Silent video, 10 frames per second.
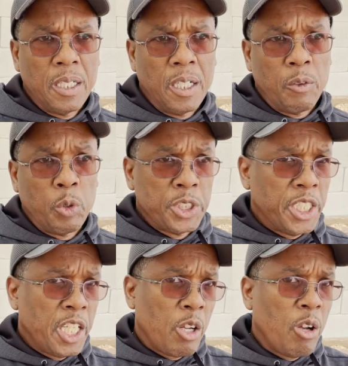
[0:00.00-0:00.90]
which he
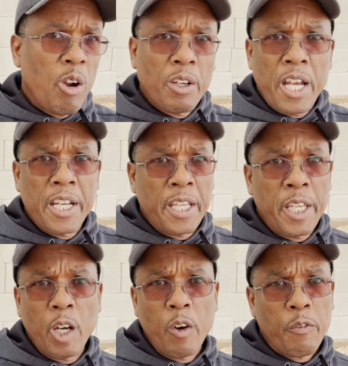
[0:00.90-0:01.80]
got all kind of
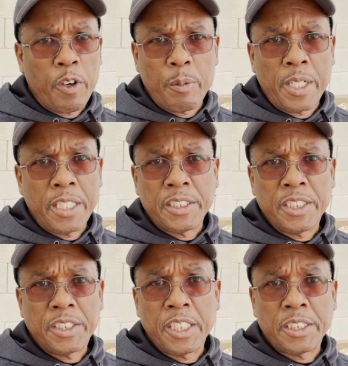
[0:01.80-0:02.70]
hell from in
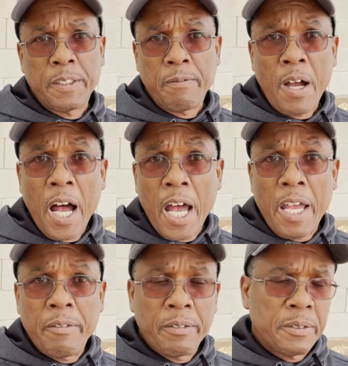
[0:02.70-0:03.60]
1965,